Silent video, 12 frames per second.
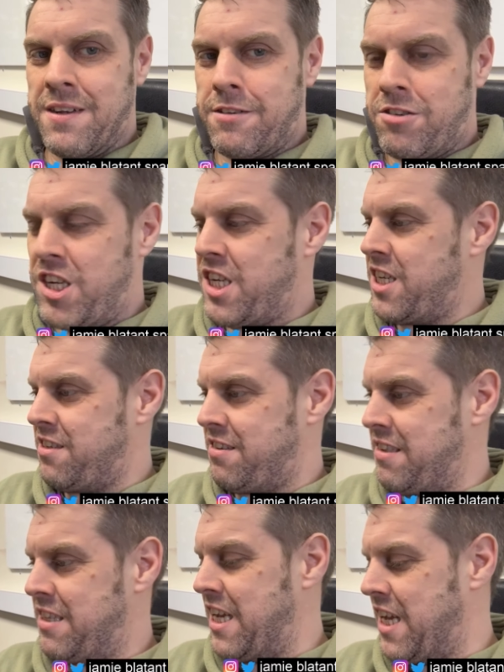Cheers,
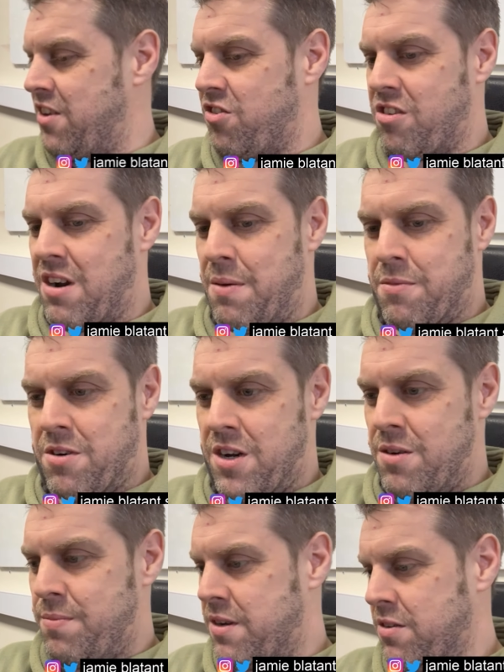the Instagram crew,
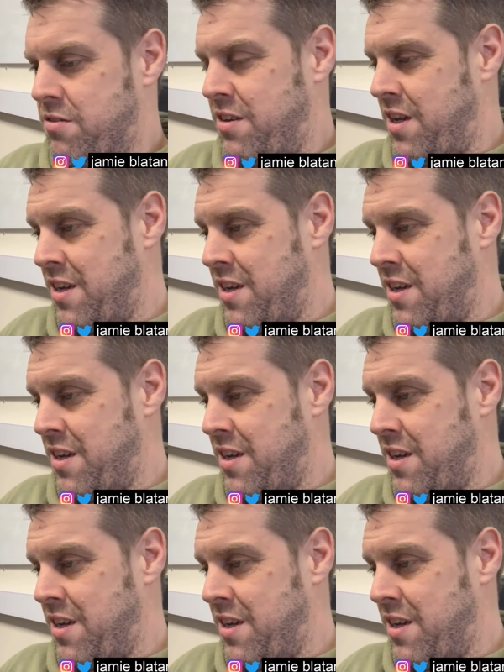because,